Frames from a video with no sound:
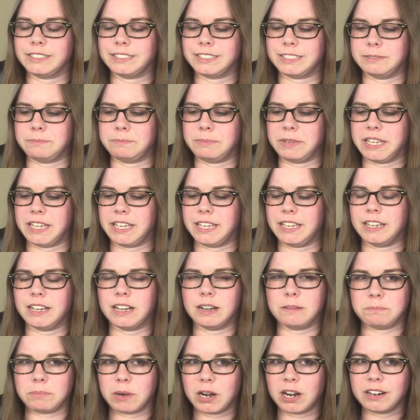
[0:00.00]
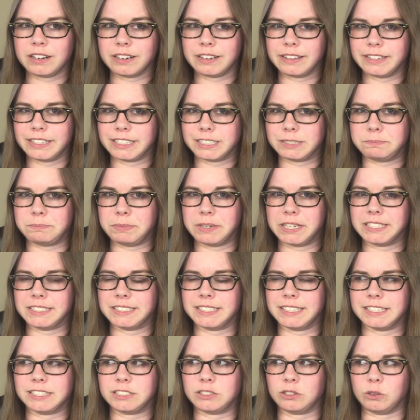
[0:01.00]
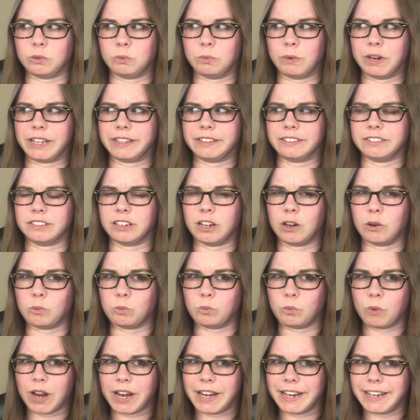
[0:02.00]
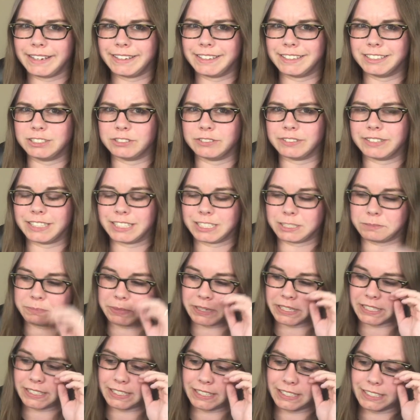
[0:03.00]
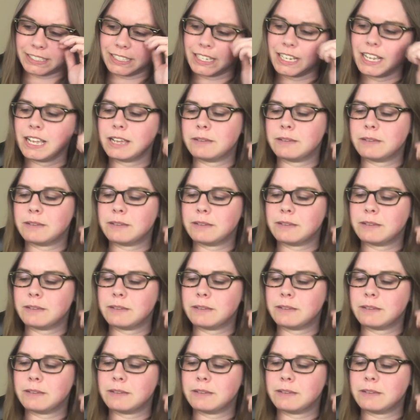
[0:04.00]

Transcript: to be a part of this business or why they're not ready to join this business.